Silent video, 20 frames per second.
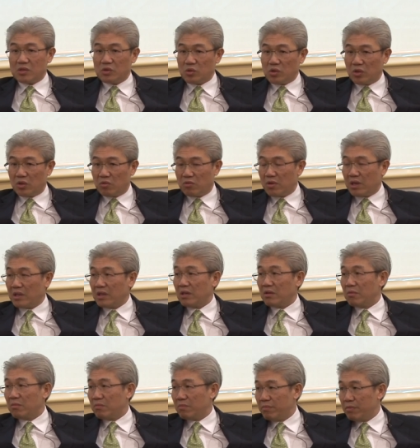So you're
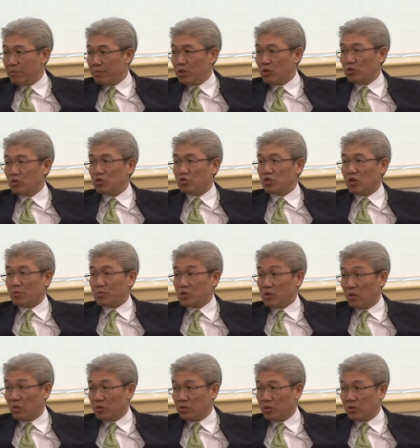running huge jobs
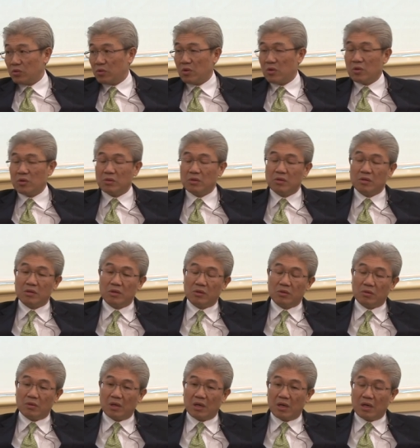on your own,
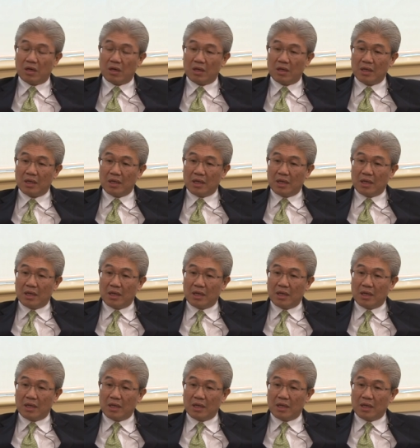you are